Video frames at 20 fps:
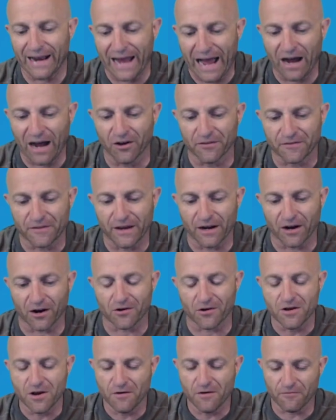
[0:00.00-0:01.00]
out
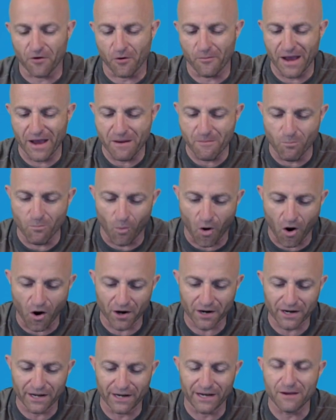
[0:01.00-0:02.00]
there from a
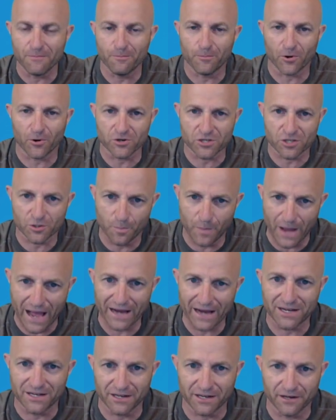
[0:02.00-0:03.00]
marketing
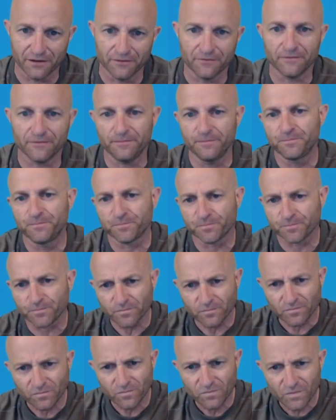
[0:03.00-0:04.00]
perspective.
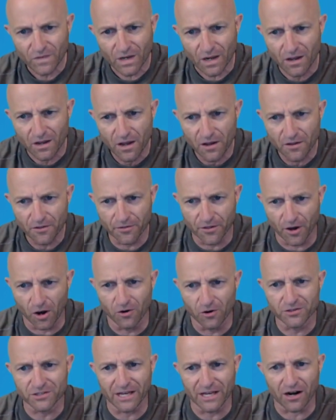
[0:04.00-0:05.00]

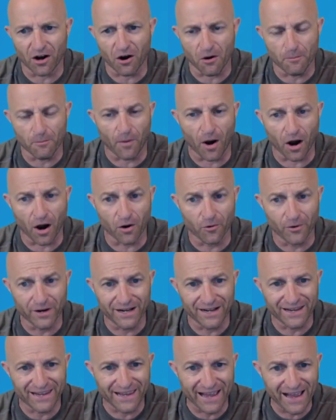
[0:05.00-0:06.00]
Those that are borrowing
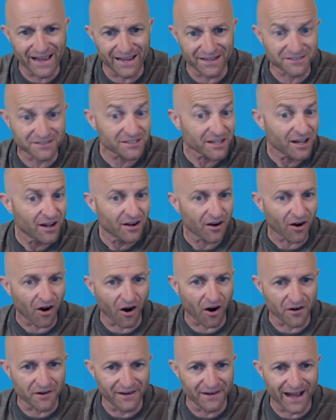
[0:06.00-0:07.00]
against
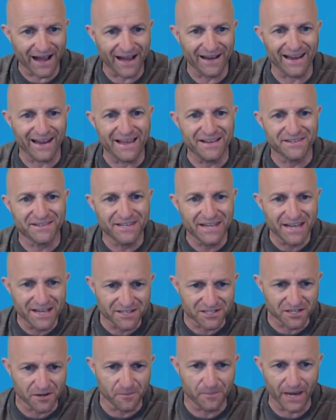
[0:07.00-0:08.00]
are not
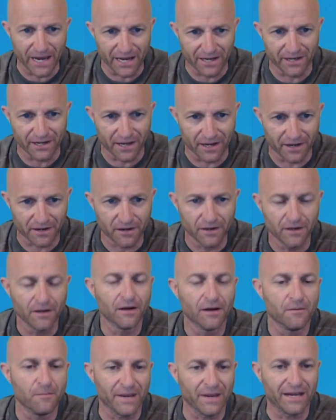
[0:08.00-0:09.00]
anticipating
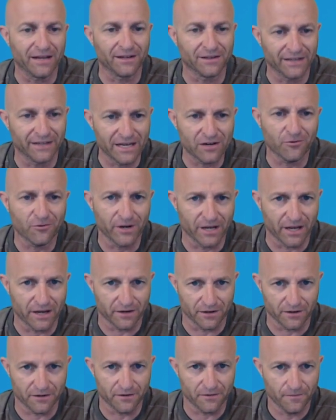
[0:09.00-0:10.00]
being
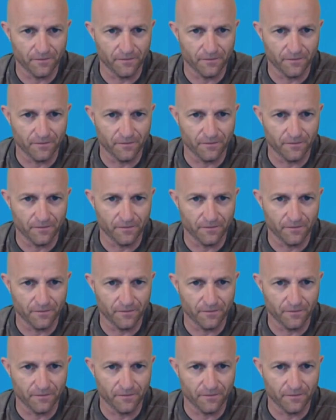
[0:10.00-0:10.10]
liquidated.